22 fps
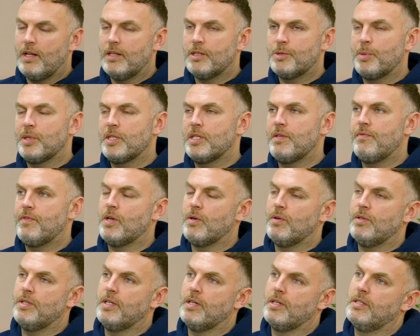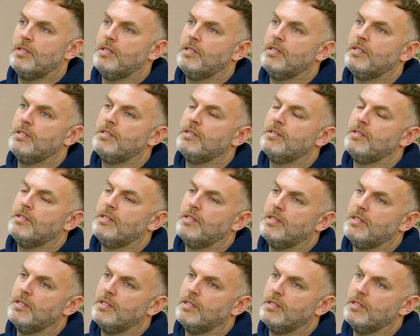and especially if you're going down
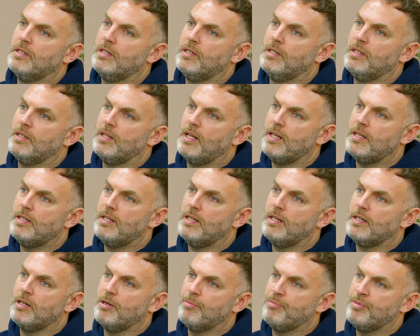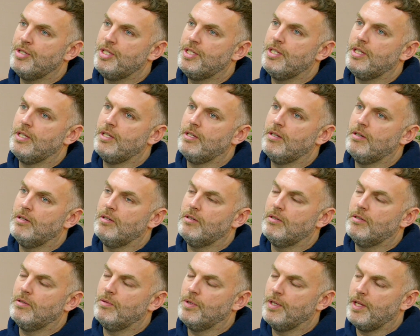a lending or bridging
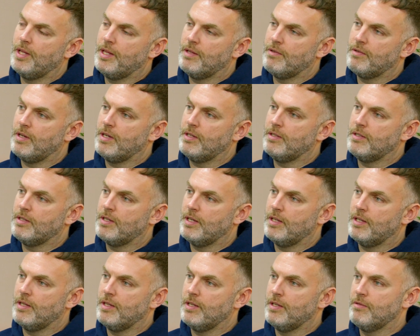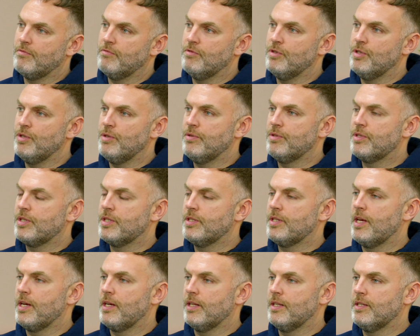or whatever kind of thing routes, because
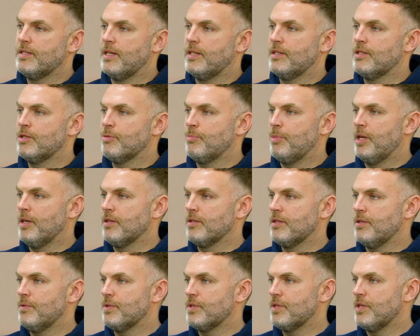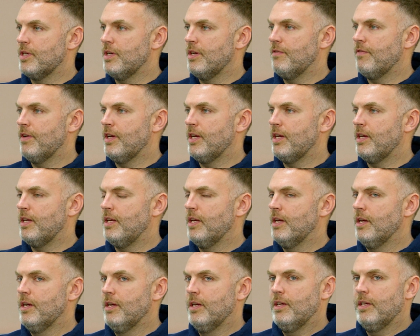they're going to send somebody out to do a survey.
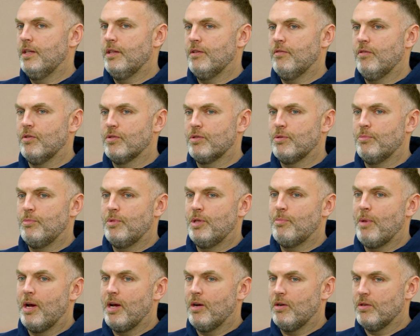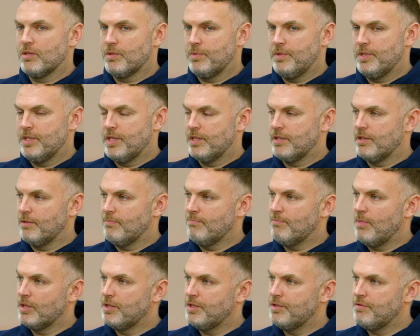They might also insist on
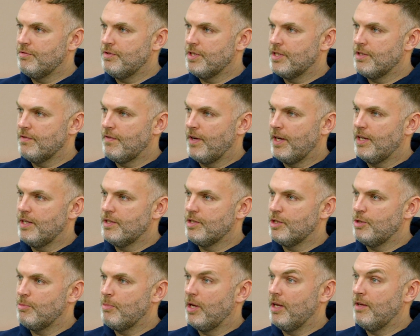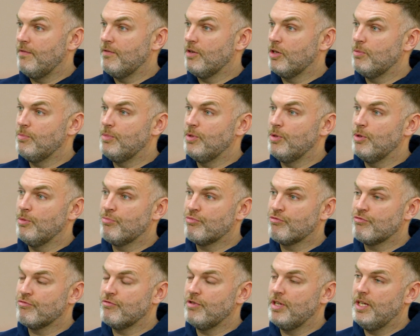monitoring surveyors who might even come and do a
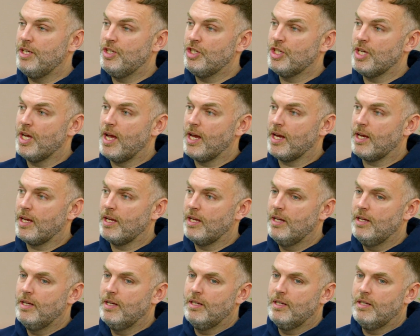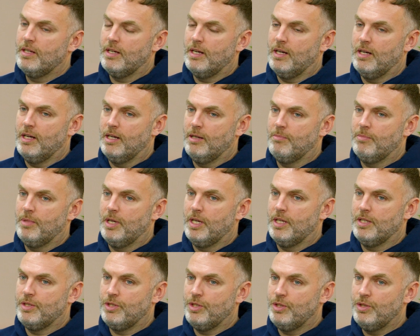pre-check. And
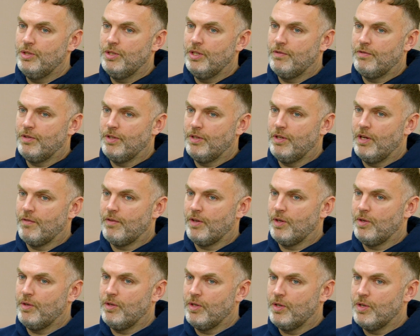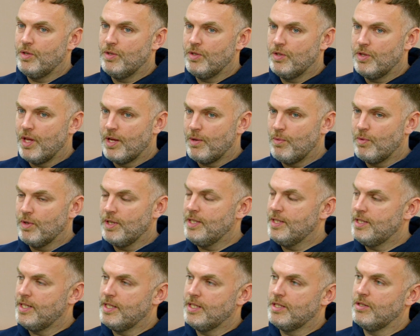they will
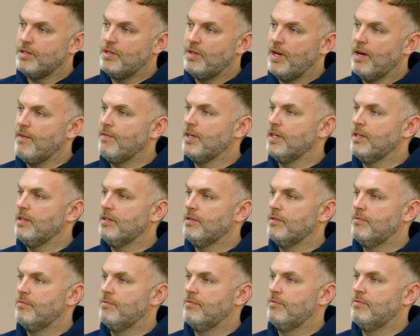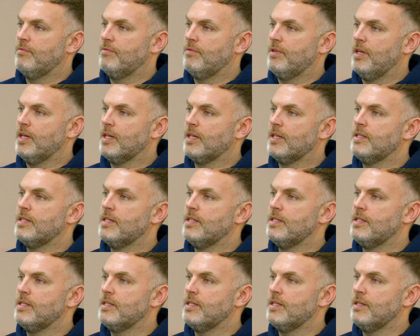insist on you having a
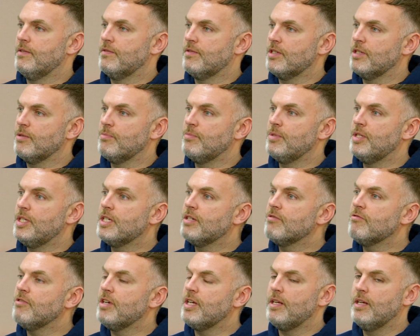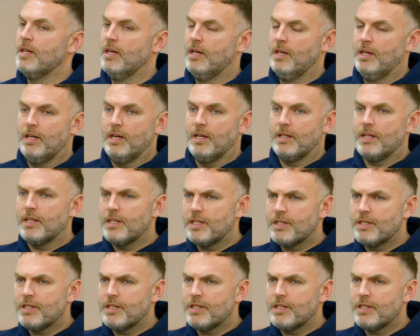contingency of some degree, and that